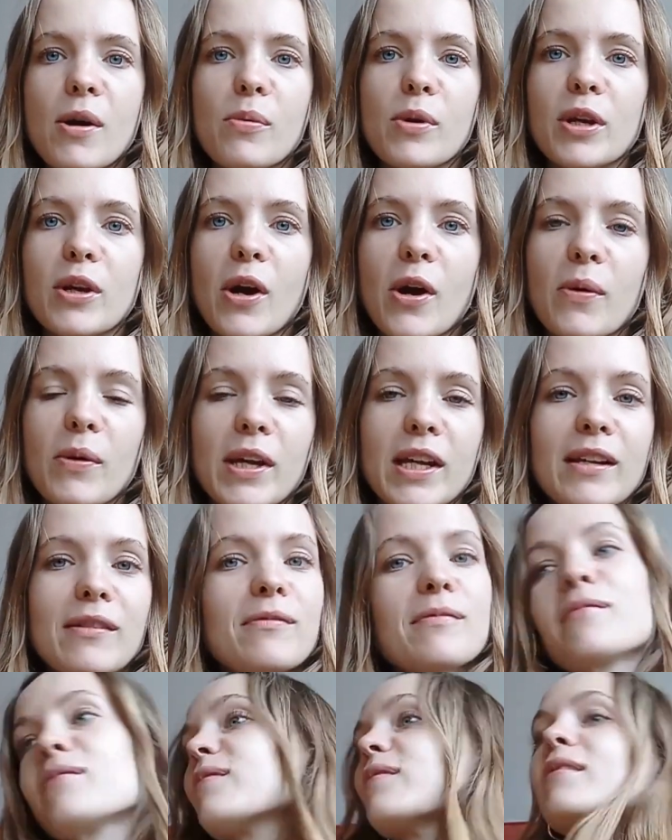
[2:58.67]
we're going,
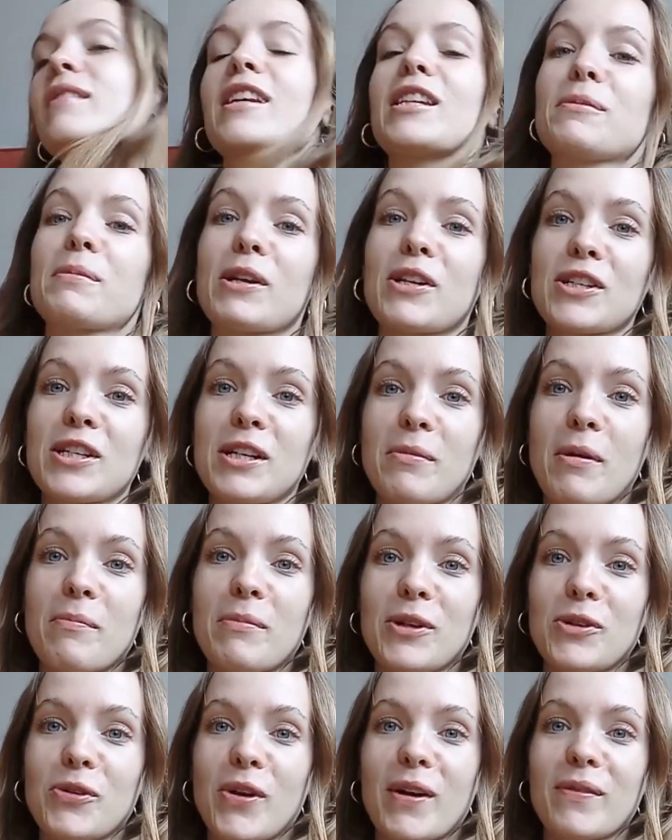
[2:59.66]
especially when
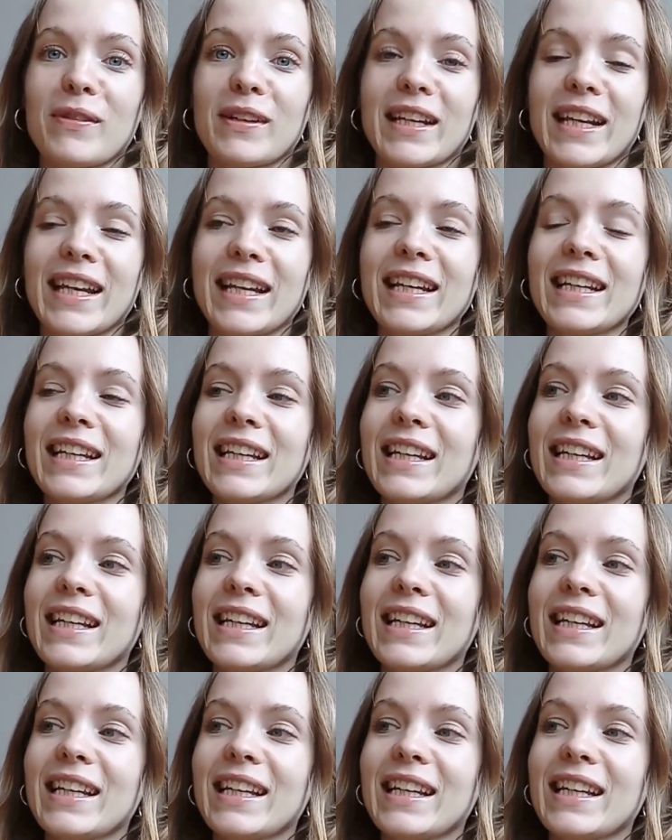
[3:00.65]
we're travelling.